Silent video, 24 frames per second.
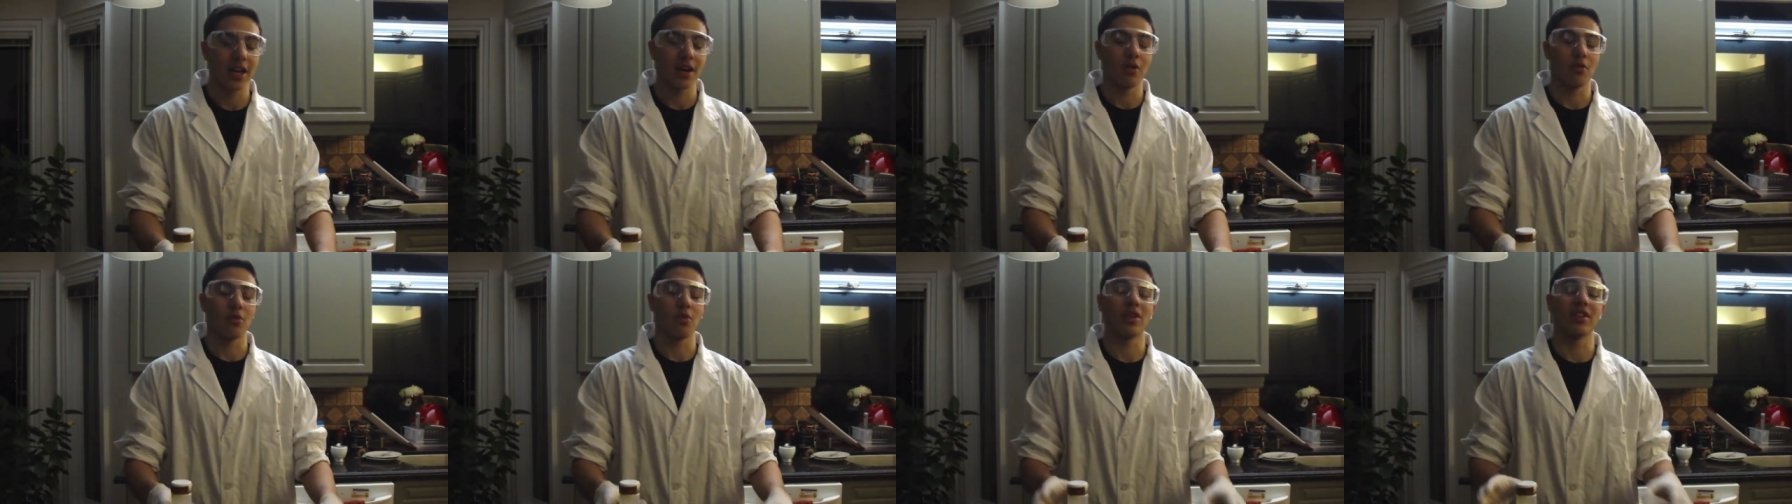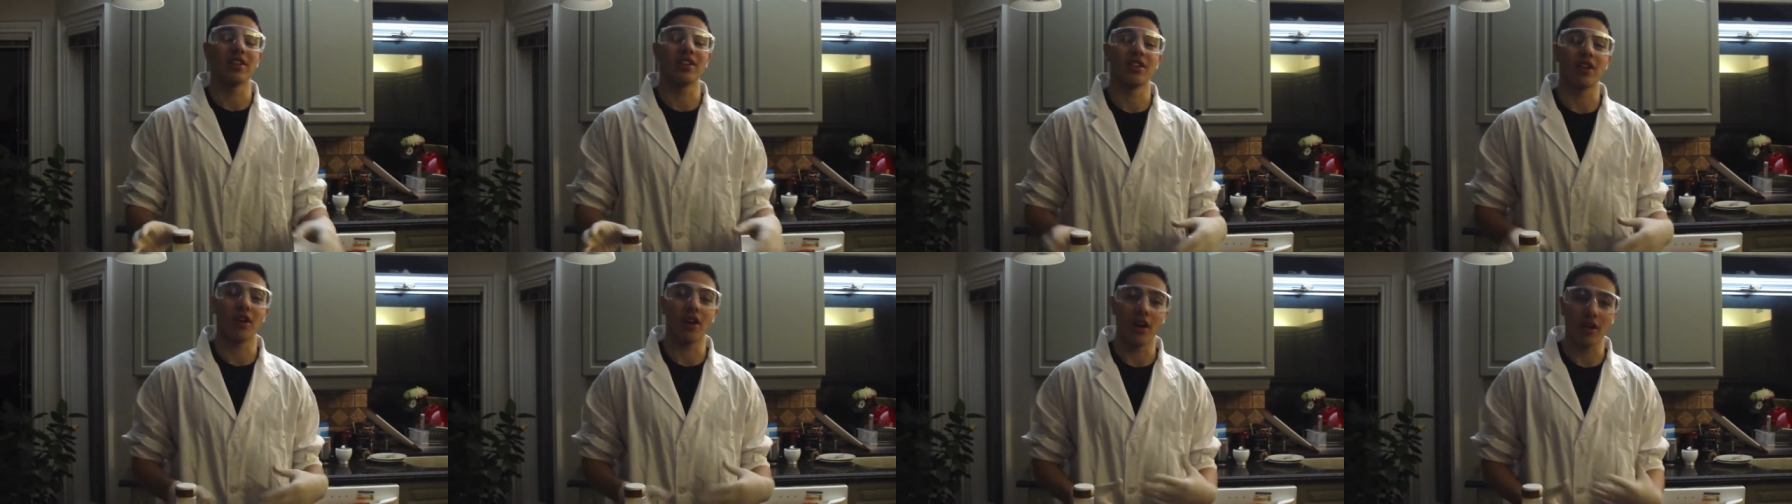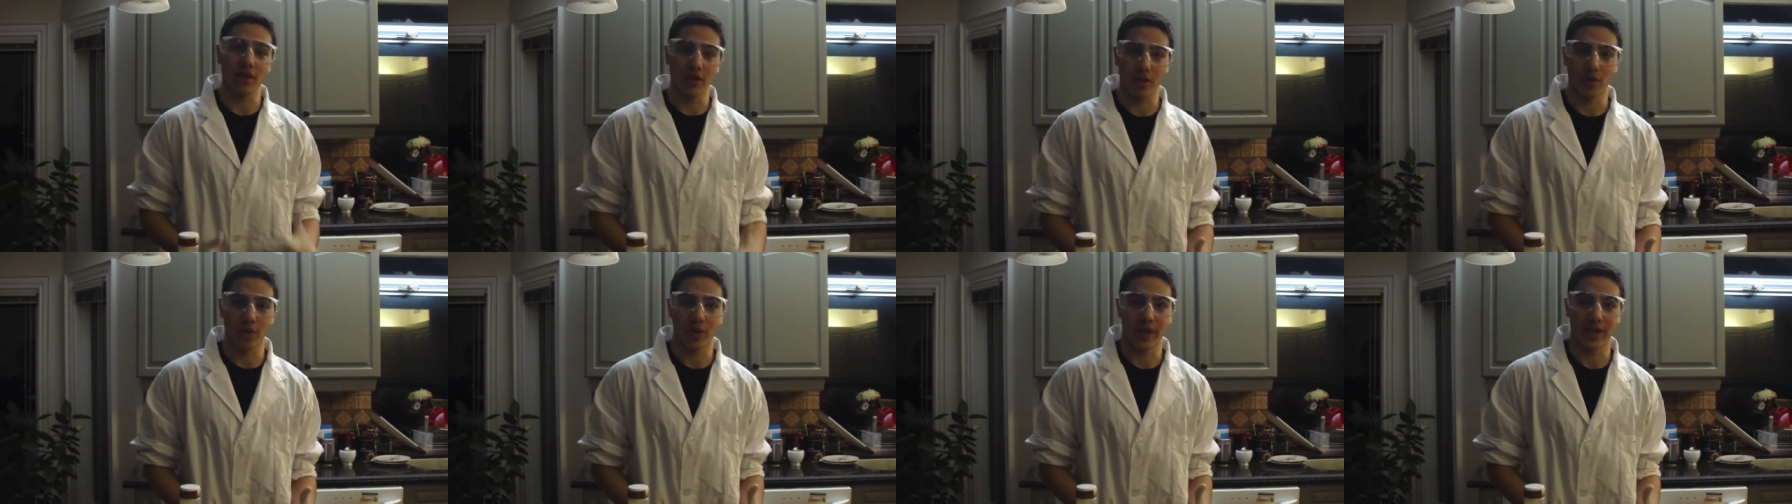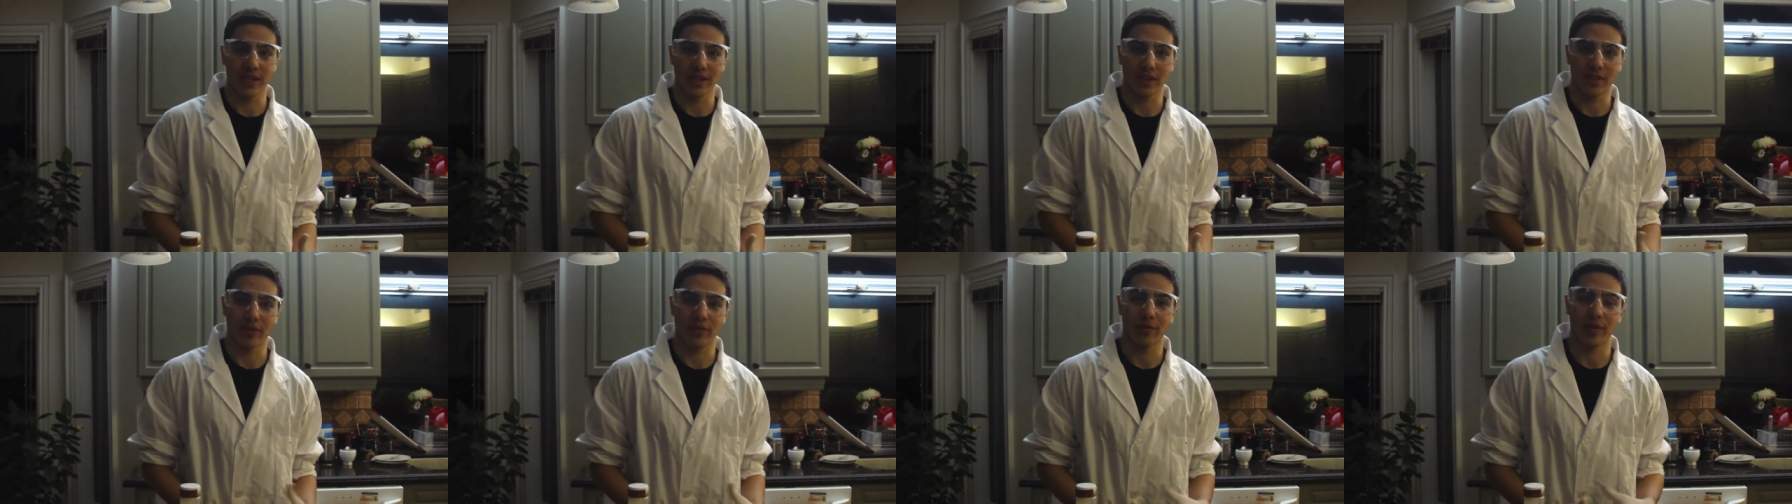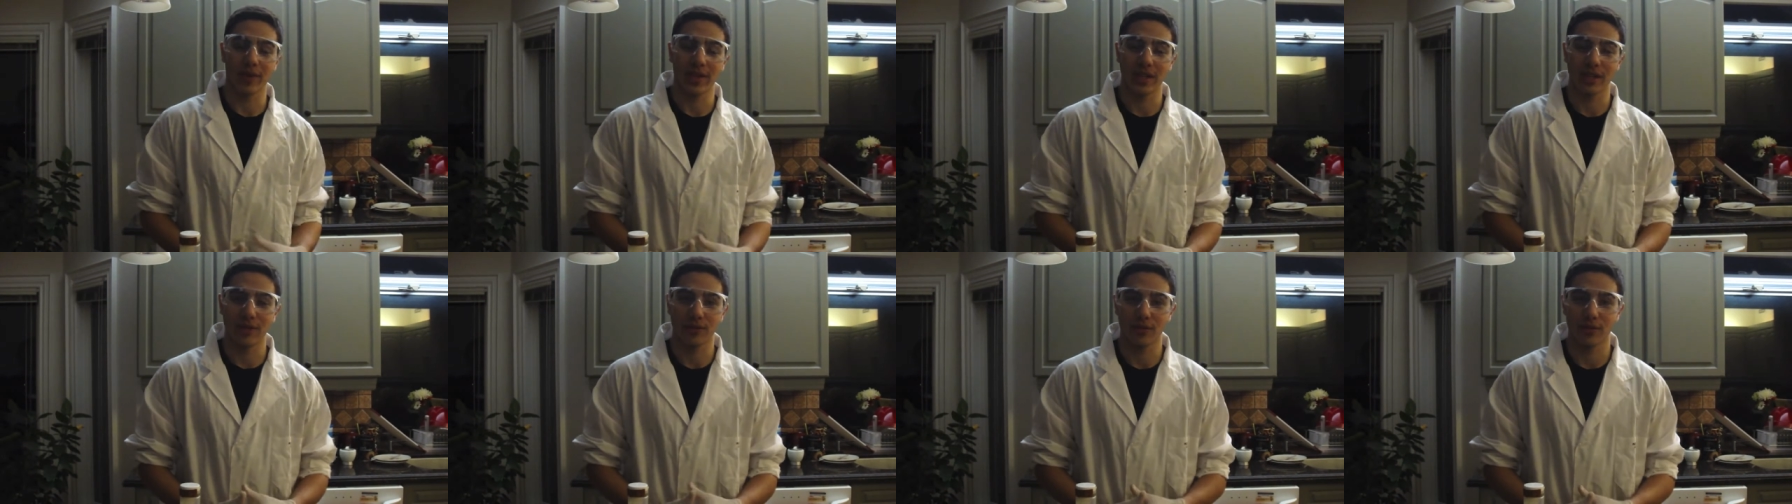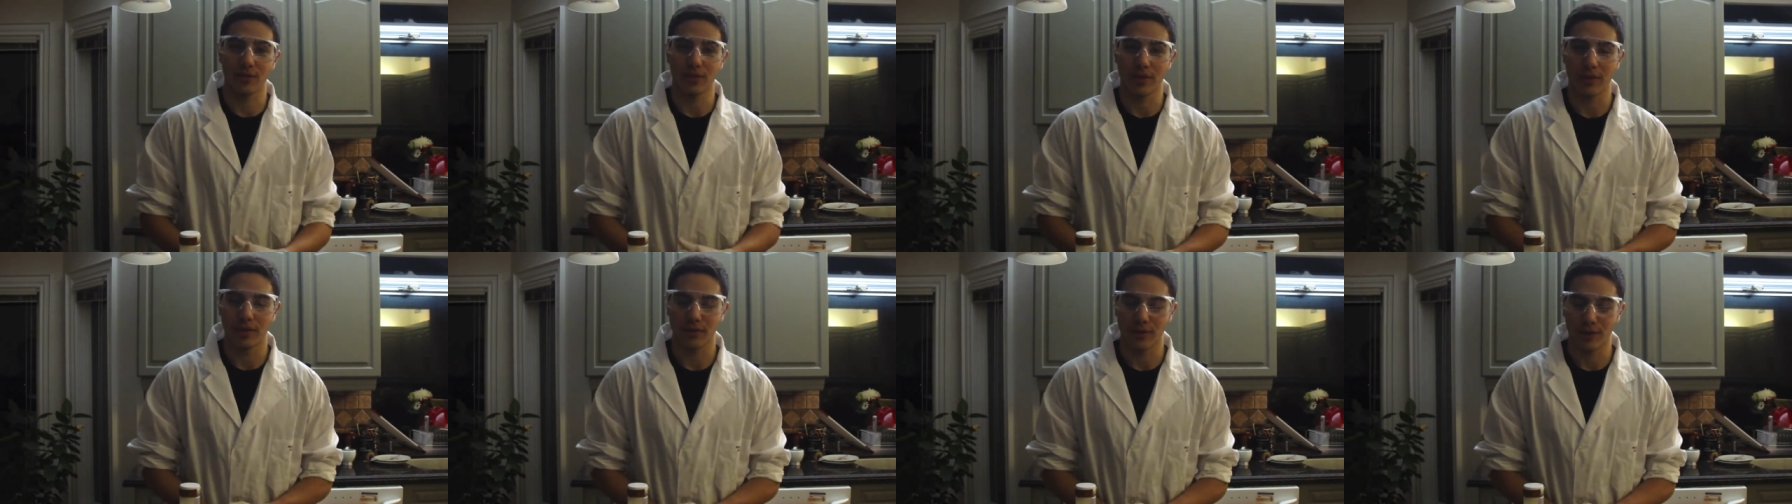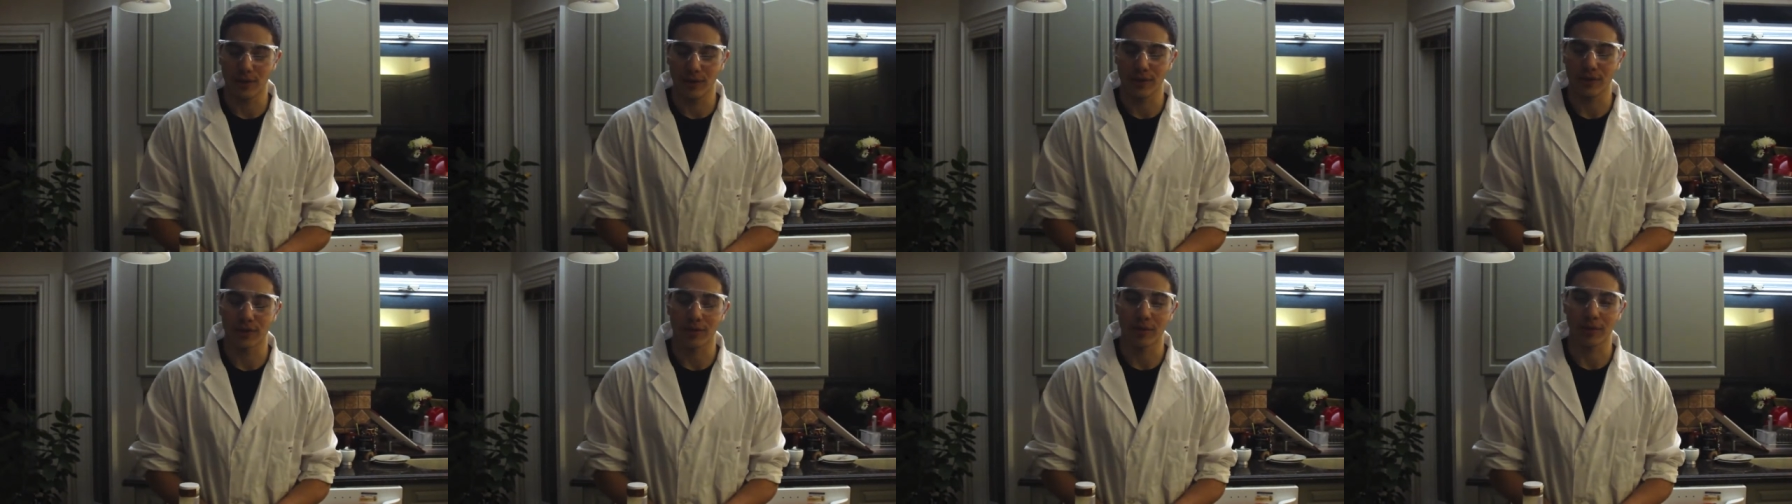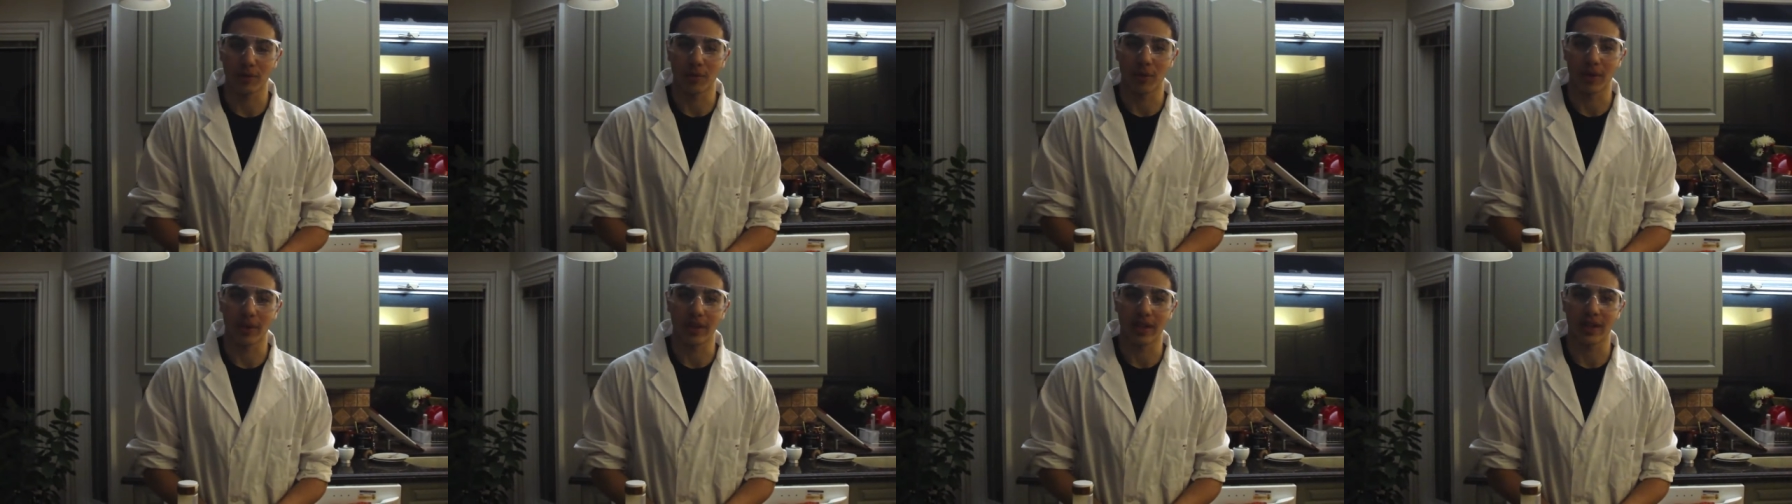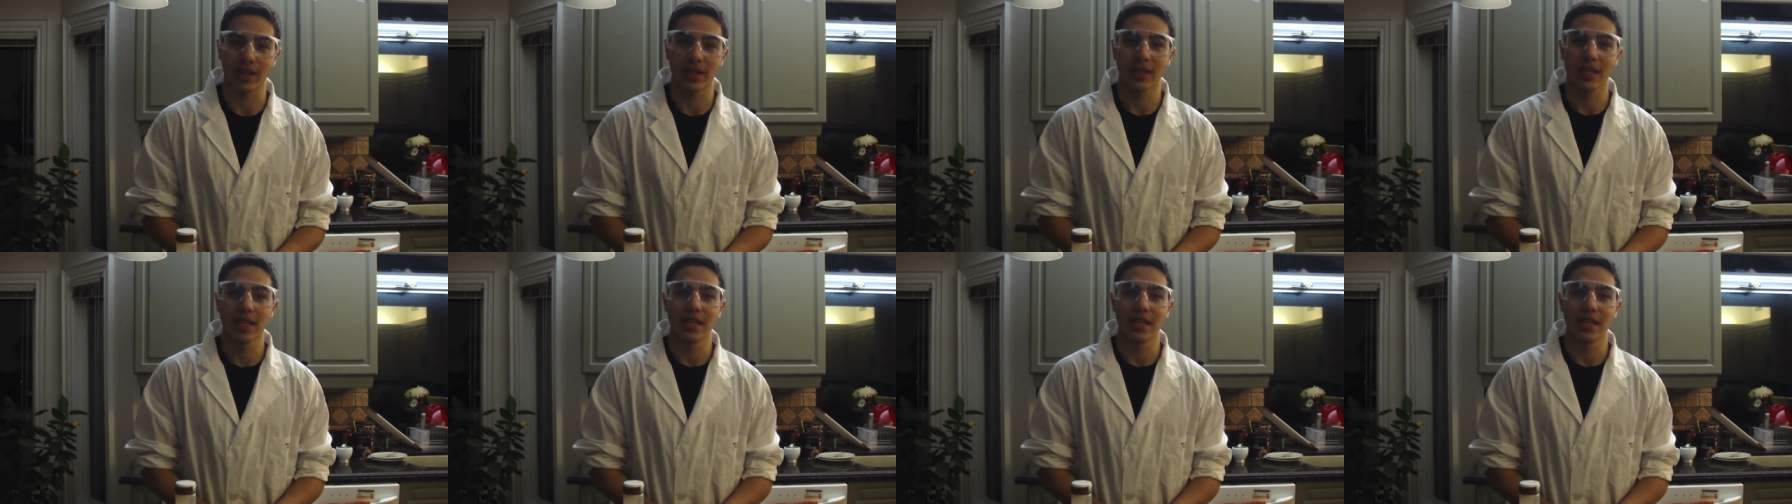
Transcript: Well, there are other ways of preventing foods from spoiling,